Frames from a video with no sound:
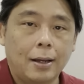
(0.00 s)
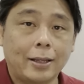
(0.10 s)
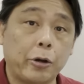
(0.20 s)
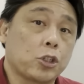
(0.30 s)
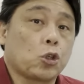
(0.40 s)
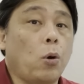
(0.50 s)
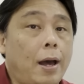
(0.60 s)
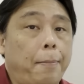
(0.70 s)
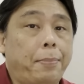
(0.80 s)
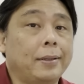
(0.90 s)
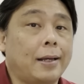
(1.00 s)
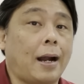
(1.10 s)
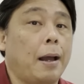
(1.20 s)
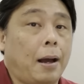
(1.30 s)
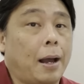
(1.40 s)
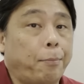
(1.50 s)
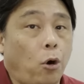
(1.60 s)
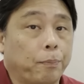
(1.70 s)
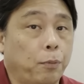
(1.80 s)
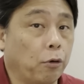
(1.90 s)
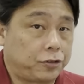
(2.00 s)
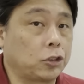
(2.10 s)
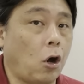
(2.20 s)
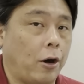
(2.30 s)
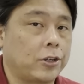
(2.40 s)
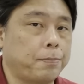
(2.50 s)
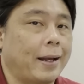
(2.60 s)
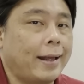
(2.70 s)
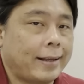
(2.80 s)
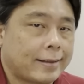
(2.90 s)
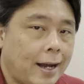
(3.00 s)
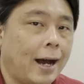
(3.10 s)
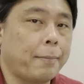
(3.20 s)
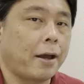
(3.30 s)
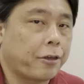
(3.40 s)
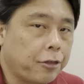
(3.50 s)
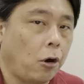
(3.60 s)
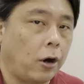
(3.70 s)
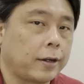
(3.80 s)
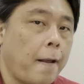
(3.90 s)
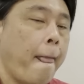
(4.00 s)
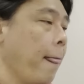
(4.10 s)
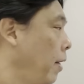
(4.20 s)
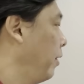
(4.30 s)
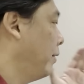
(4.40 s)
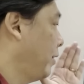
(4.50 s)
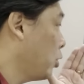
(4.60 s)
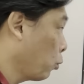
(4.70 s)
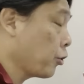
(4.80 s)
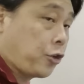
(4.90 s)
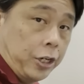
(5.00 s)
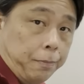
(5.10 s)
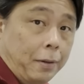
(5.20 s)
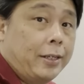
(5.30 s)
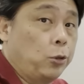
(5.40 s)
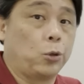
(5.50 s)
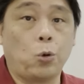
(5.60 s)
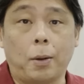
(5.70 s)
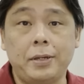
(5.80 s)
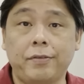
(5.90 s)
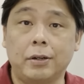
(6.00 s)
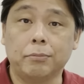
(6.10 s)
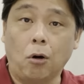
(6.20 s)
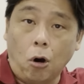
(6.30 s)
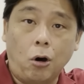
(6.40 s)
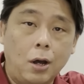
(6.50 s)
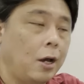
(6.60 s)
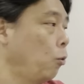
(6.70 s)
Now, it so happened that I bought both stocks, but at that time, I thought that this was cheaper, it would go up even more,